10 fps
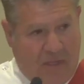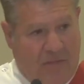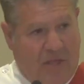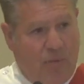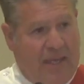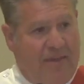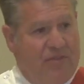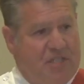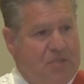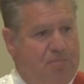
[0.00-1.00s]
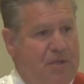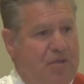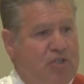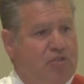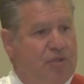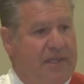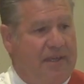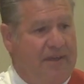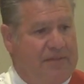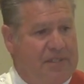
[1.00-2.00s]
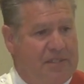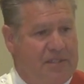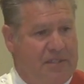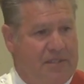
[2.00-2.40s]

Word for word: Then we have the spiritual gifts.